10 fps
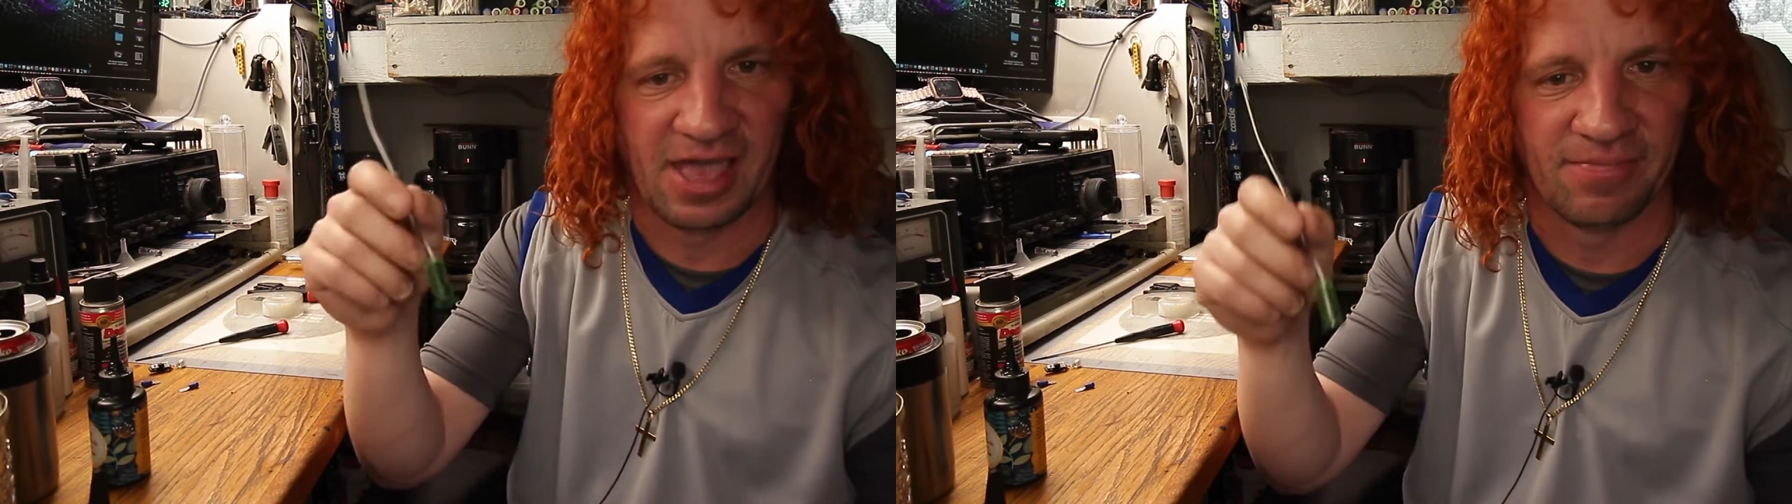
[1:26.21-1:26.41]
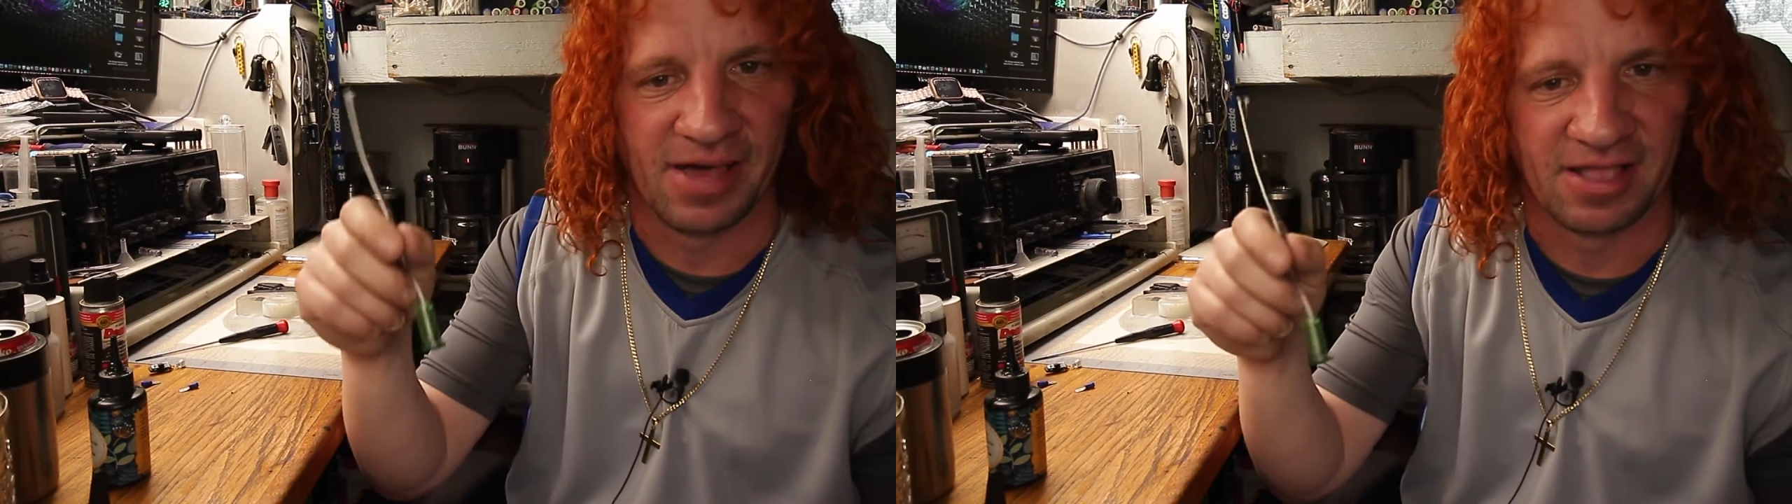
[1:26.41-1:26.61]

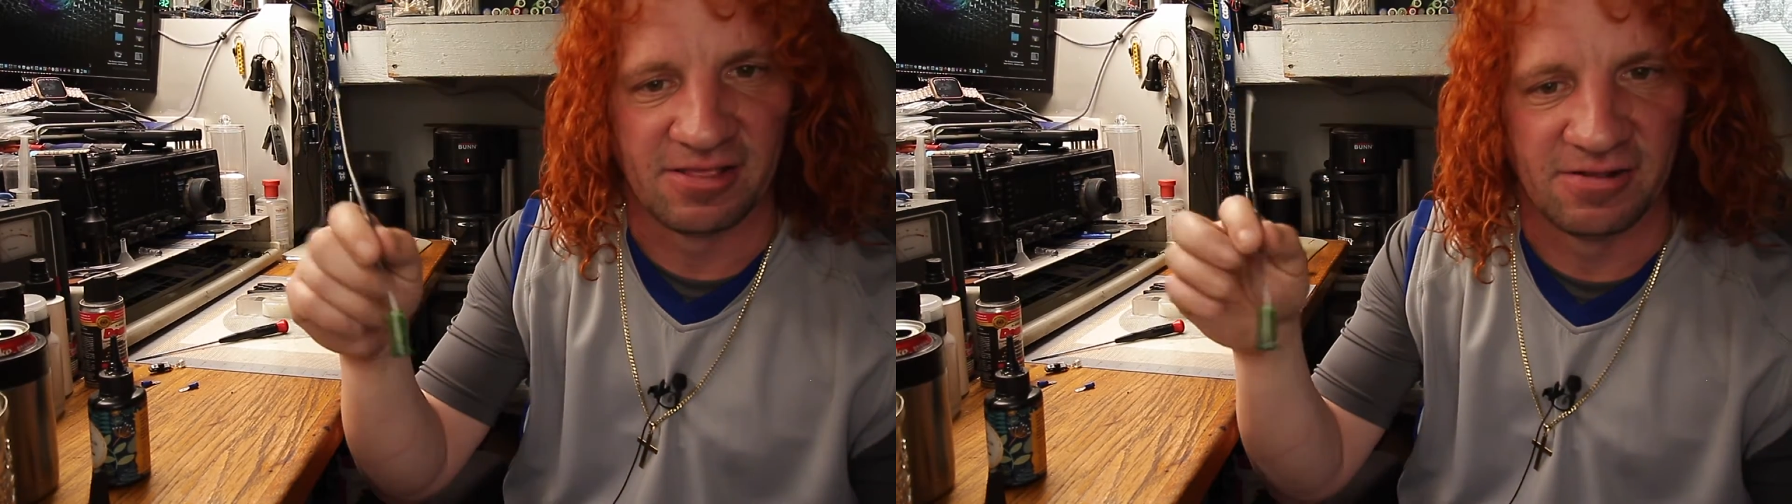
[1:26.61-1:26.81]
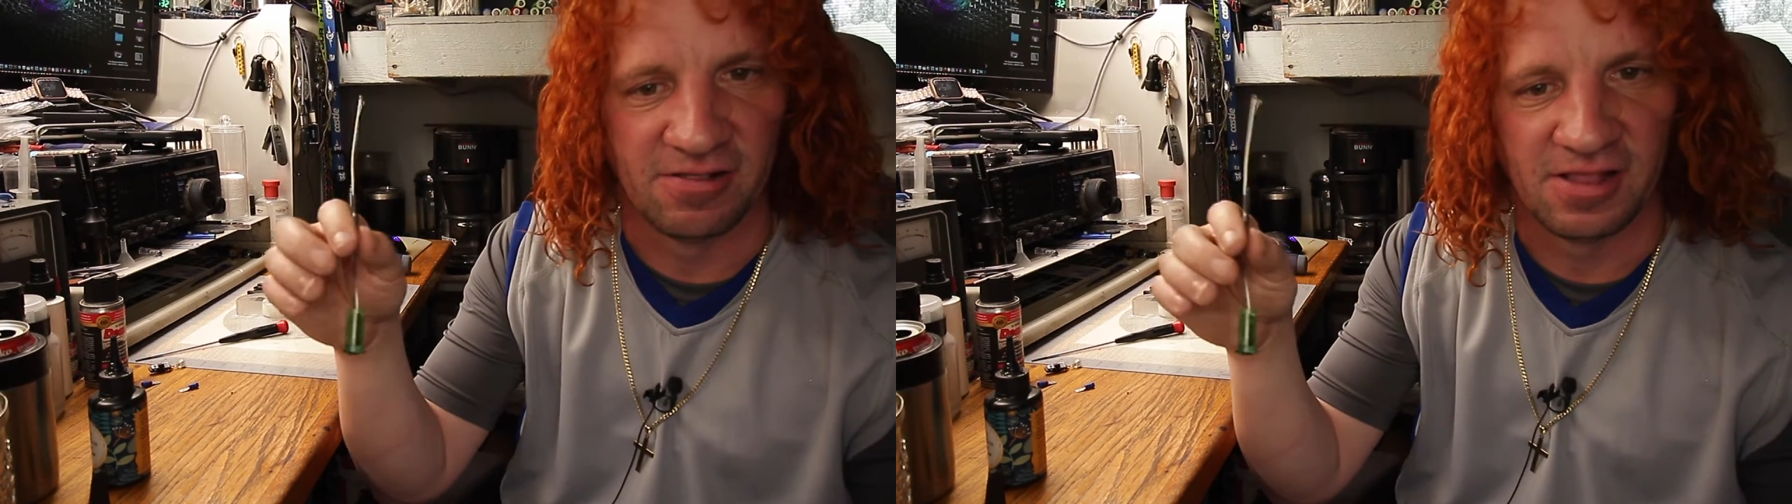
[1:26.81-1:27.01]
had my
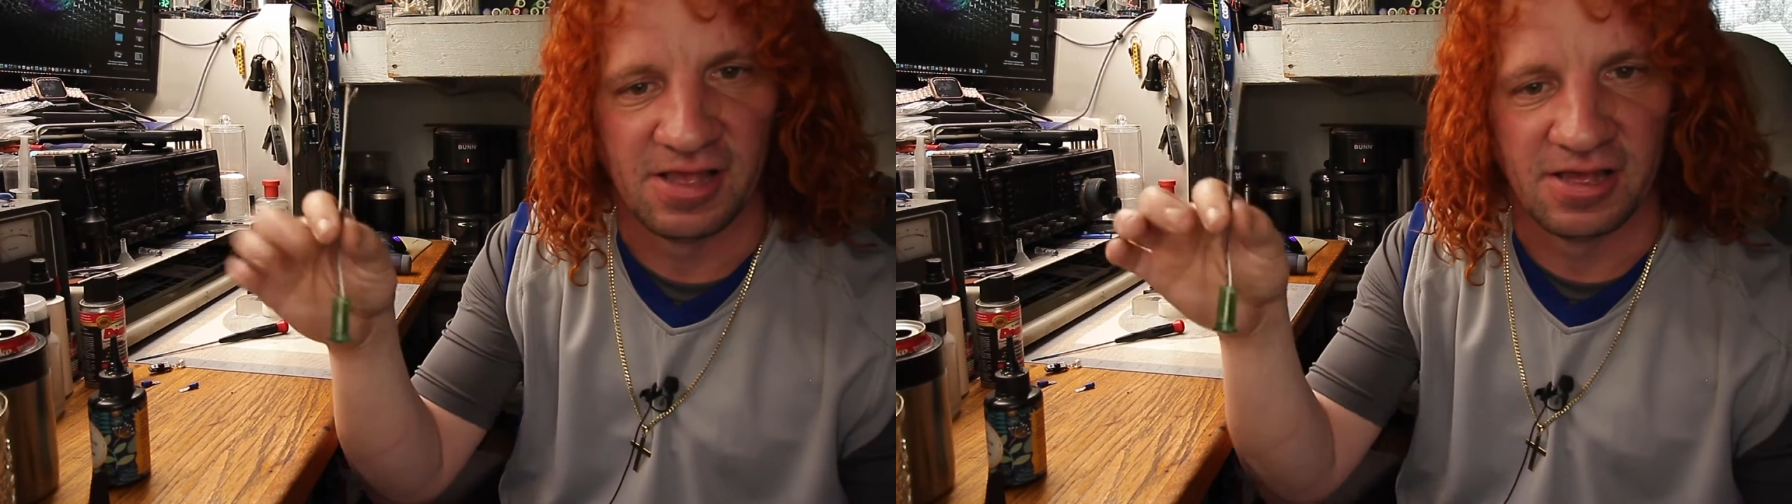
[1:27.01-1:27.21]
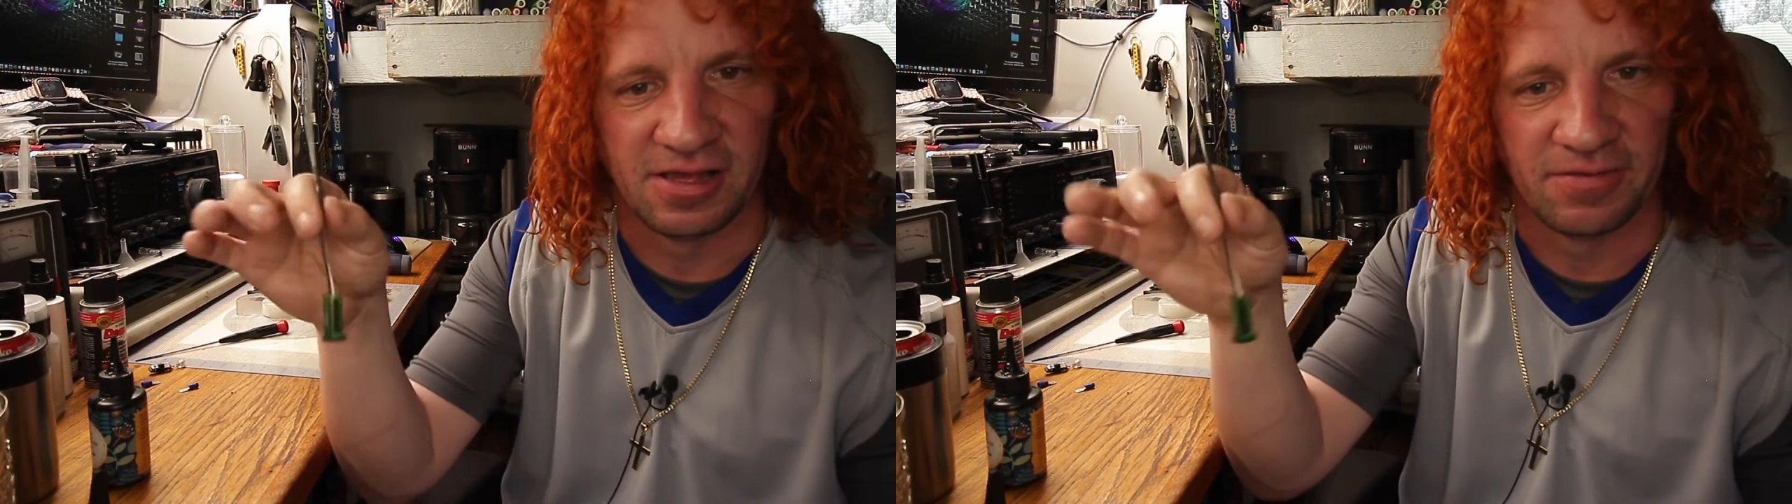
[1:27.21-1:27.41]

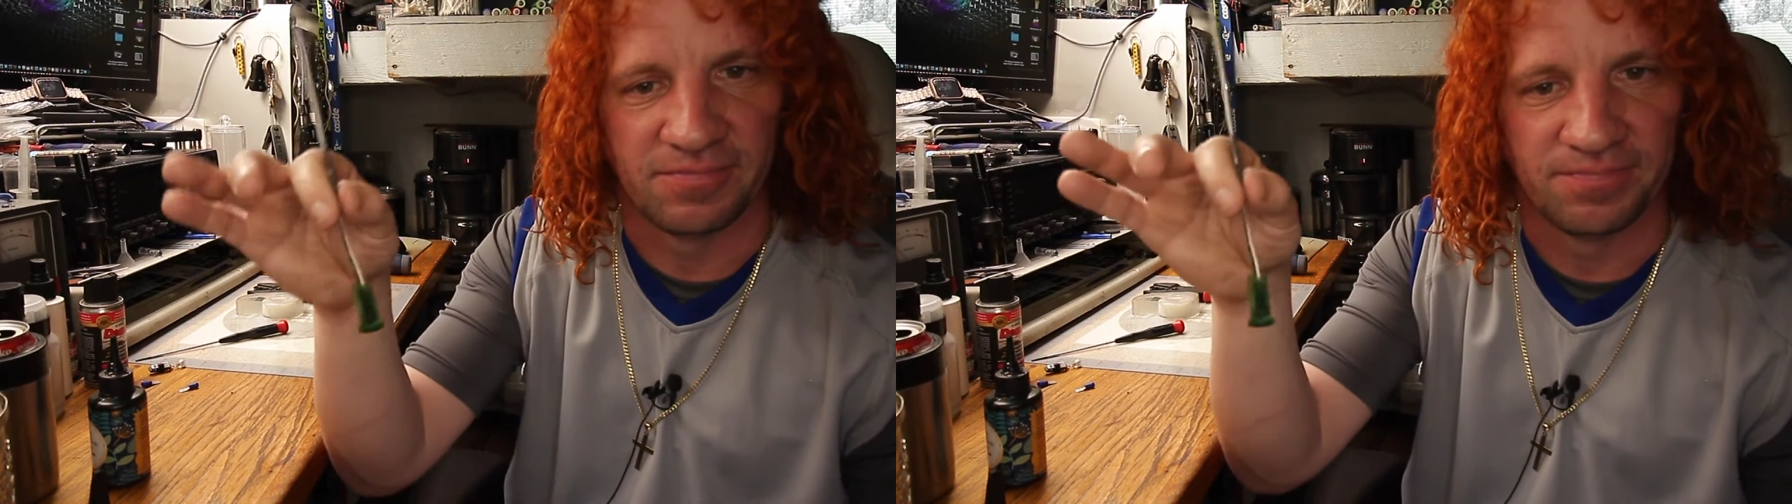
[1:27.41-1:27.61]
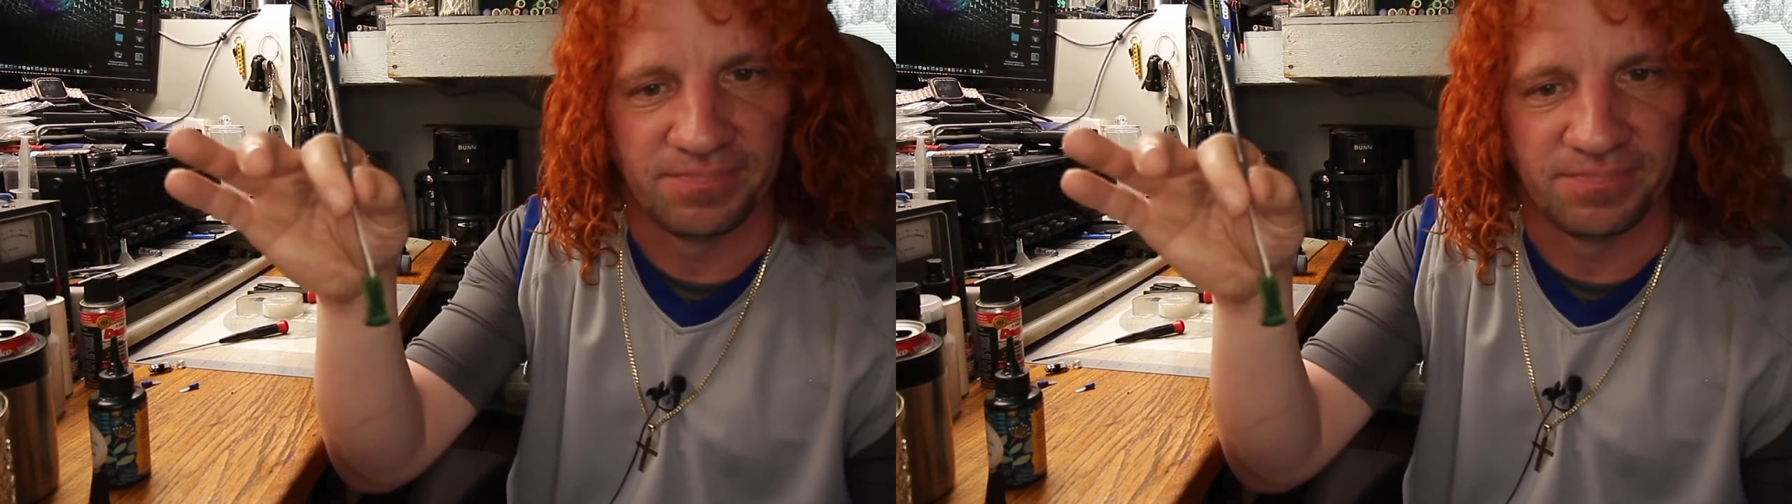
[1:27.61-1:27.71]
little